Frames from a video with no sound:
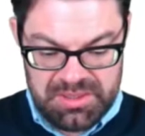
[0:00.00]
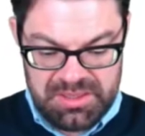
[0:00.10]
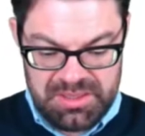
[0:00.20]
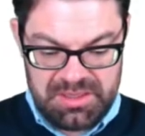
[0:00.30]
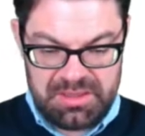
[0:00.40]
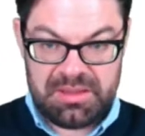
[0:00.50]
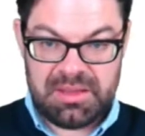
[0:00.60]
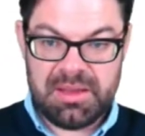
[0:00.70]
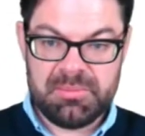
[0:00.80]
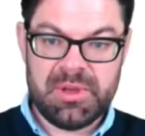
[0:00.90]
the
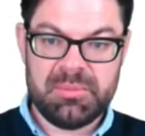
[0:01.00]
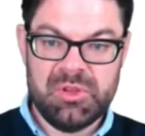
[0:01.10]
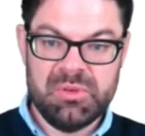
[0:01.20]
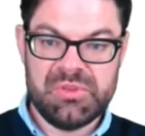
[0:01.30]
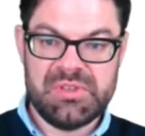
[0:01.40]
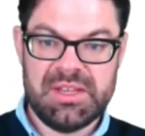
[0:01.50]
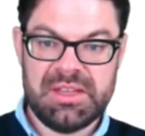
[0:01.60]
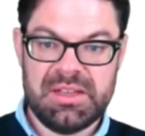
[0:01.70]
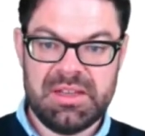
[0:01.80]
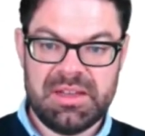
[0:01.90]
I'm, I'm
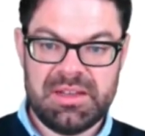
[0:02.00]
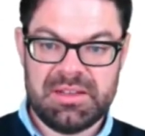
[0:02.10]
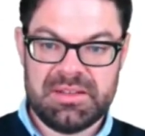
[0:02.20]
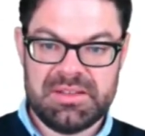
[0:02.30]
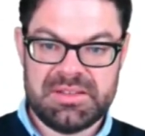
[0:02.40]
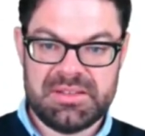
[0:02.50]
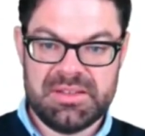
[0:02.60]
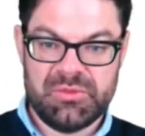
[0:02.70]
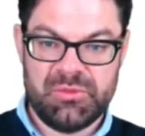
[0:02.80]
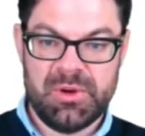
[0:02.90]
using uh, this,
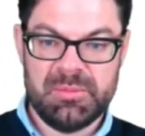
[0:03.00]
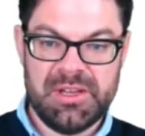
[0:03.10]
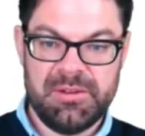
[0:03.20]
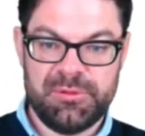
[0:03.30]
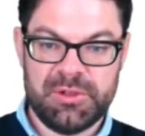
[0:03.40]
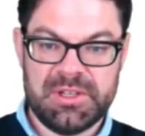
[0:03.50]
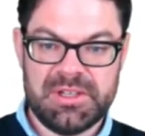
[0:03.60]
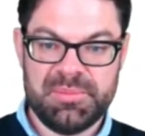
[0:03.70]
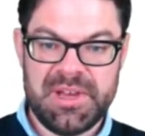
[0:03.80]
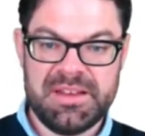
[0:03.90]
this formula for the
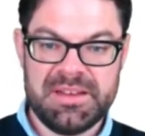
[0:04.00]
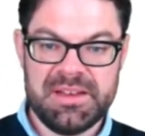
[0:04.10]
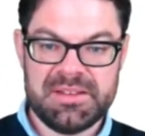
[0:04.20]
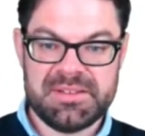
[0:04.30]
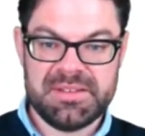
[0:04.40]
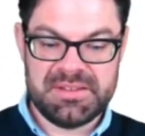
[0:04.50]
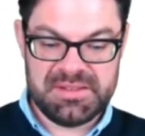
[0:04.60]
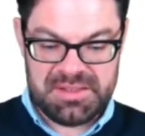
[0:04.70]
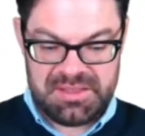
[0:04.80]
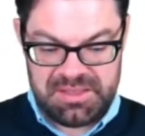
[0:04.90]
demand
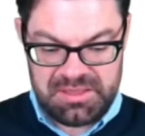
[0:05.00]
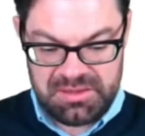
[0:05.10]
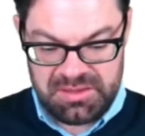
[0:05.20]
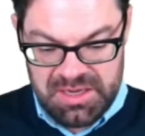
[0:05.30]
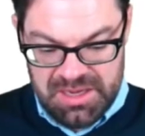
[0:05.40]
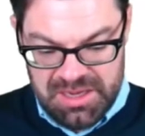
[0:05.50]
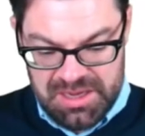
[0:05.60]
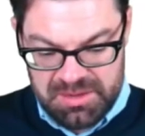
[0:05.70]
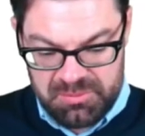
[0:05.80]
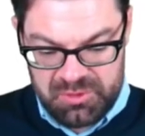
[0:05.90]
elasticity here,
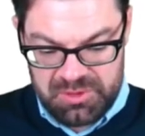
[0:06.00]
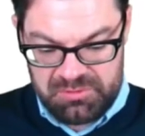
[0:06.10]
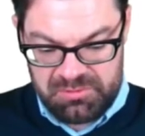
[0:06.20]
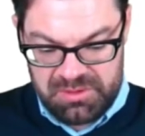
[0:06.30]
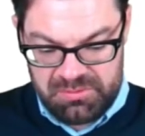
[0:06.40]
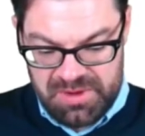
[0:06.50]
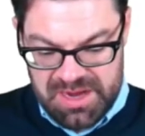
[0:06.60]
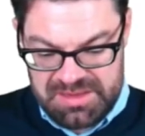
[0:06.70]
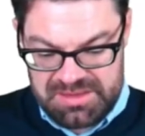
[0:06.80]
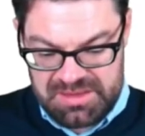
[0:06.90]
and I'm going to
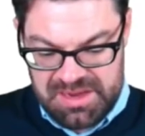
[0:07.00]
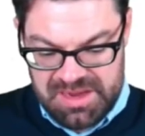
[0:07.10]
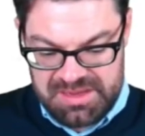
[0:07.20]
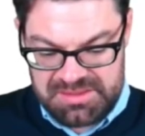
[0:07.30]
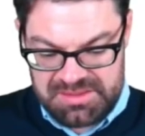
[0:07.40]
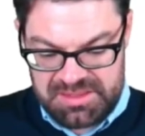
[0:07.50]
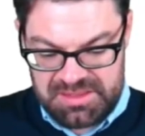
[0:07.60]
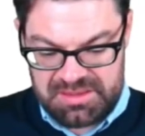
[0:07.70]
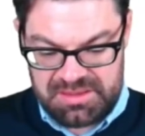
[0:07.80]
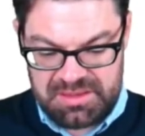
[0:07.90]
rewrite it as
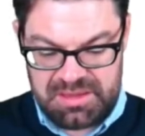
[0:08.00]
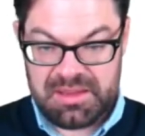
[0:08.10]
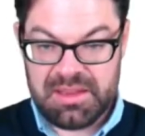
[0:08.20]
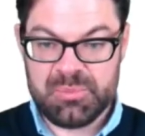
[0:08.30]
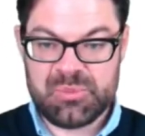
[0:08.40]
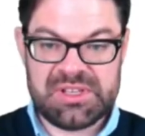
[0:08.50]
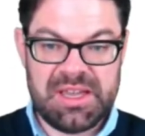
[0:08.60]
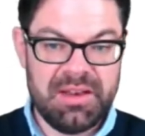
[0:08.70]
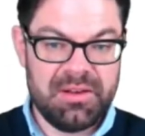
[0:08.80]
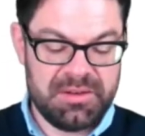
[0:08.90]
the uh,
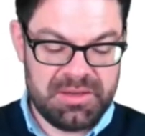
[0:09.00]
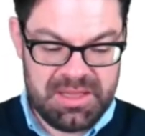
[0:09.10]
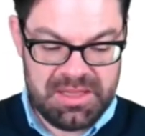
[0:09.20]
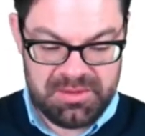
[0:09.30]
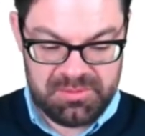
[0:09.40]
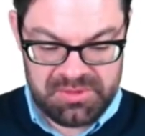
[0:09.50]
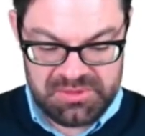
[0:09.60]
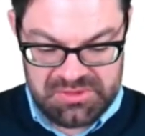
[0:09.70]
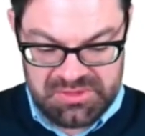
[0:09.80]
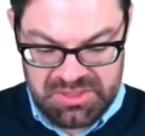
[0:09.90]
epsilon
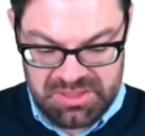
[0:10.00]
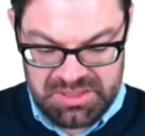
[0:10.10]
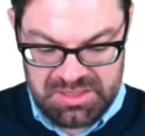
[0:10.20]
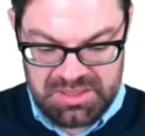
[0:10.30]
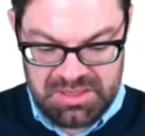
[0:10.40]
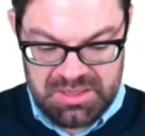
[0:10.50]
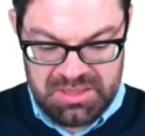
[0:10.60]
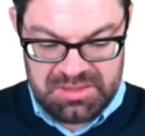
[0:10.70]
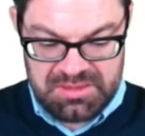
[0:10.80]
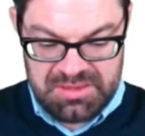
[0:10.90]
equals
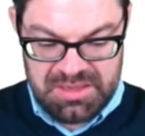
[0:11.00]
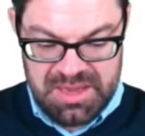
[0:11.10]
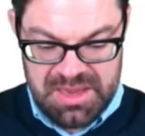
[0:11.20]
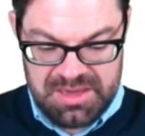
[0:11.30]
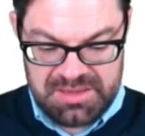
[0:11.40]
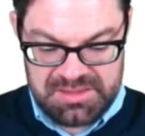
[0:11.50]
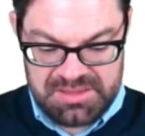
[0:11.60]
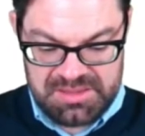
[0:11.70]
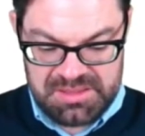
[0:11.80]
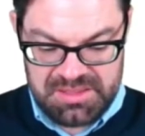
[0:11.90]

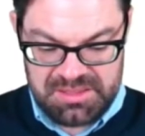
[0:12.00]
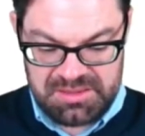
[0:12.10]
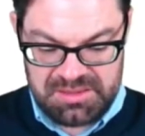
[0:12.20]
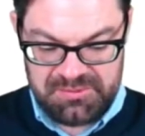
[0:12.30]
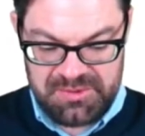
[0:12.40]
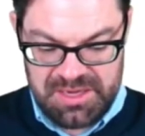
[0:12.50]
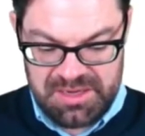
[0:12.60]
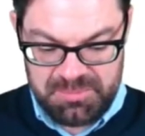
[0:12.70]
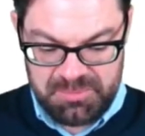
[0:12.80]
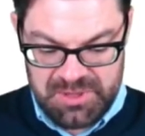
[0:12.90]
dx
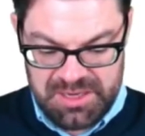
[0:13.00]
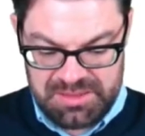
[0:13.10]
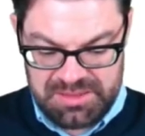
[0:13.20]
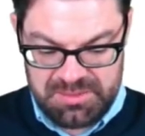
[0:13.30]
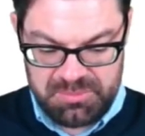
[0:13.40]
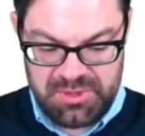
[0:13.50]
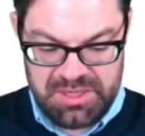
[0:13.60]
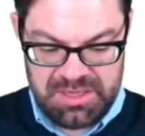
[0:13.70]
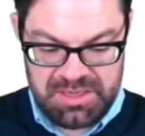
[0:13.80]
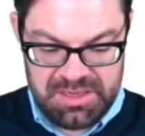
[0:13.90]
divided by dp
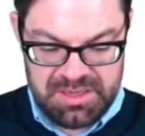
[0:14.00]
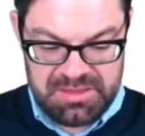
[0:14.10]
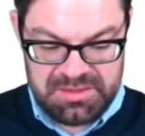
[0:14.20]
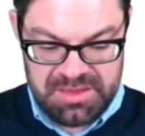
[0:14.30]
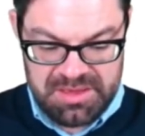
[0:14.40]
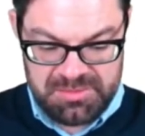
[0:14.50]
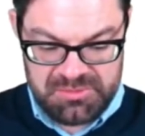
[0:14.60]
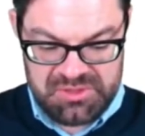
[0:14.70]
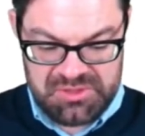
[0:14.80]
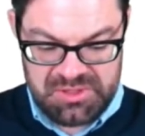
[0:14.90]

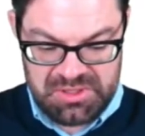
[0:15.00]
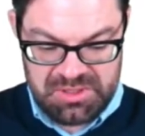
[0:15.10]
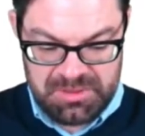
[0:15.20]
times